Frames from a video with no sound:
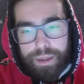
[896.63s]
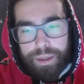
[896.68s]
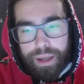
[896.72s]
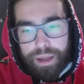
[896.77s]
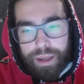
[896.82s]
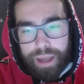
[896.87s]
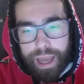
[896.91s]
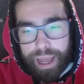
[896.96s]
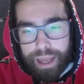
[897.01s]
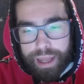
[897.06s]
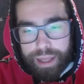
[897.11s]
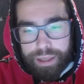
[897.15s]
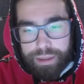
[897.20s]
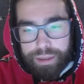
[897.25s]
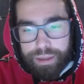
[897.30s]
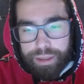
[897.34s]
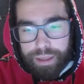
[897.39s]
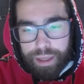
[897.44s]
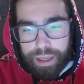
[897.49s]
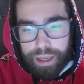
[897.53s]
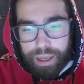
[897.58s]
And
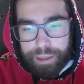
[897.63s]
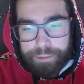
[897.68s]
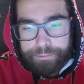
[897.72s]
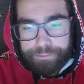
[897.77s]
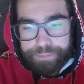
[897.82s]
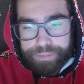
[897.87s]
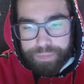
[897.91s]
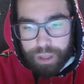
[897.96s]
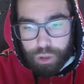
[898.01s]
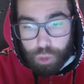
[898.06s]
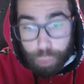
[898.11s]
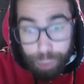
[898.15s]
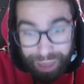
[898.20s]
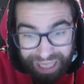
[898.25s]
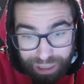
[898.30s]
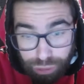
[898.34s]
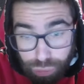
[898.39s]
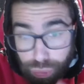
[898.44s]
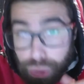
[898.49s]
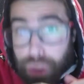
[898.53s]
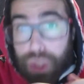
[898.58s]
uh, you
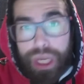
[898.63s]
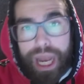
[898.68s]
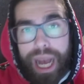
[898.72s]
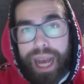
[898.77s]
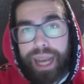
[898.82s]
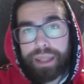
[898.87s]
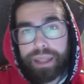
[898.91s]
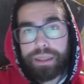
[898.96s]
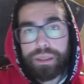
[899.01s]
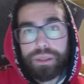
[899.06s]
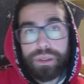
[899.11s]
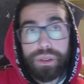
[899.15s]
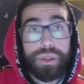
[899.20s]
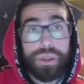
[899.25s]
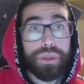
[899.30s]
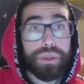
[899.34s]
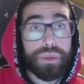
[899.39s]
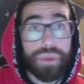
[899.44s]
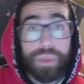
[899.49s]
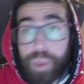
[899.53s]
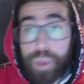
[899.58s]
begin to shine, you,
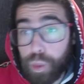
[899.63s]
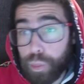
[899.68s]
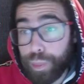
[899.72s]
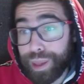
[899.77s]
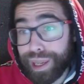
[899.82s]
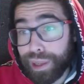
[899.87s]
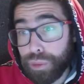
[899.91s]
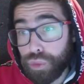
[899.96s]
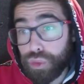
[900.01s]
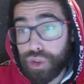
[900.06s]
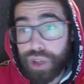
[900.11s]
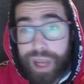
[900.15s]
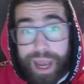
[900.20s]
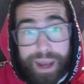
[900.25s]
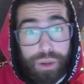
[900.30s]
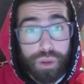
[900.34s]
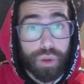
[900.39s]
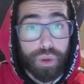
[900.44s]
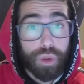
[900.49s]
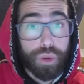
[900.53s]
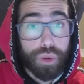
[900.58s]
you begin to shine
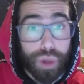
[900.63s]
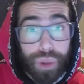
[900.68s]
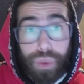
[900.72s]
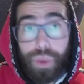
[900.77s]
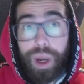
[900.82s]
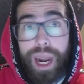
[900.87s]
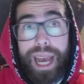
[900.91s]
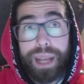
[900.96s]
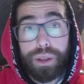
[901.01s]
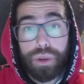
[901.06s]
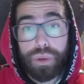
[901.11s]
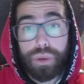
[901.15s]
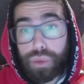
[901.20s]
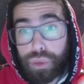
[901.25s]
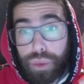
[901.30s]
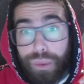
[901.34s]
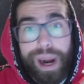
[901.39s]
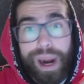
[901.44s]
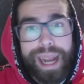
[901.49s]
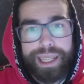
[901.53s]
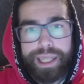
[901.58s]
your true light, your
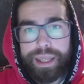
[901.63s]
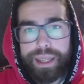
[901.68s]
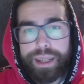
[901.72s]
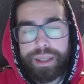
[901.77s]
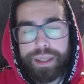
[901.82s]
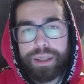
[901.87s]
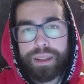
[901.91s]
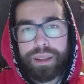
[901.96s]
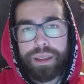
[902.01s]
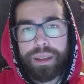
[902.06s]
true essence.